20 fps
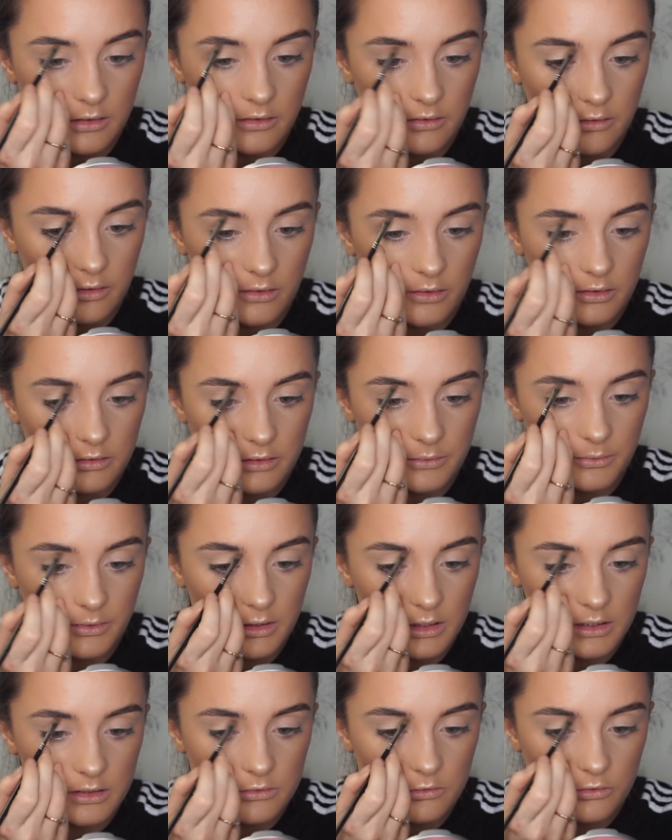So I just
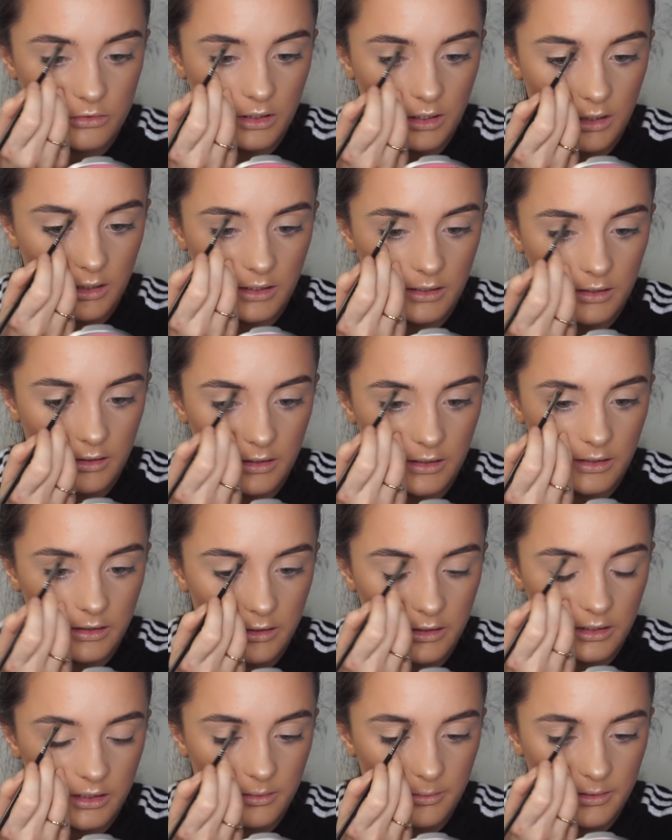want to draw a
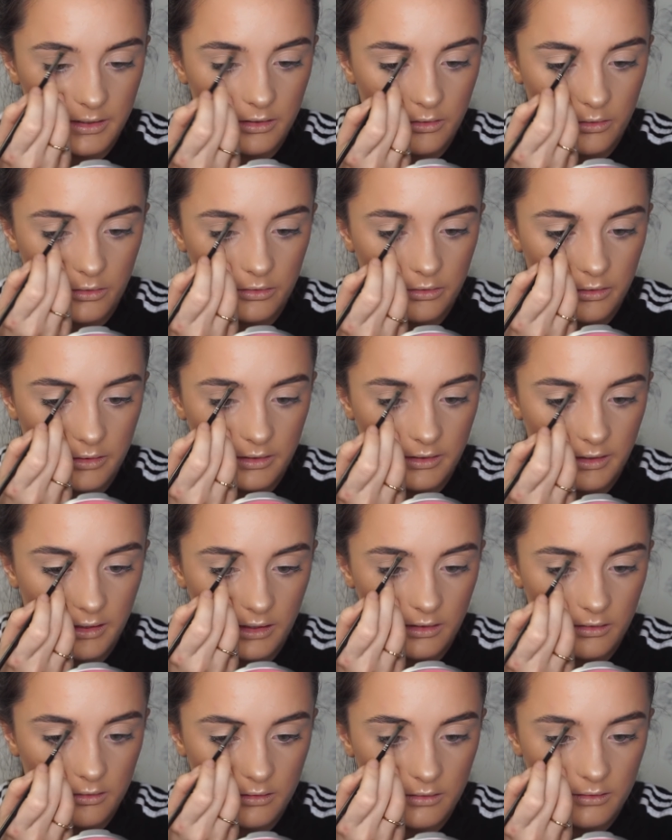little bit
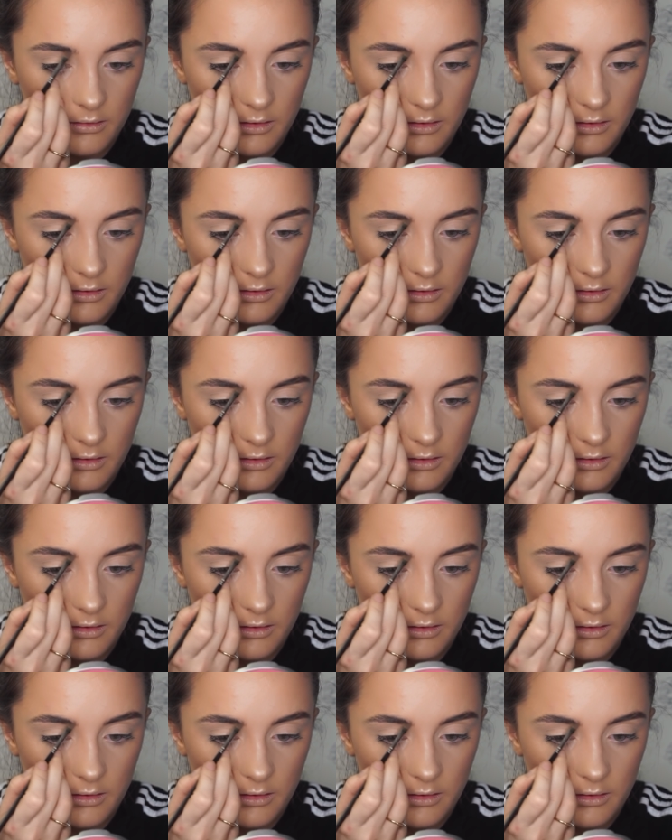underneath.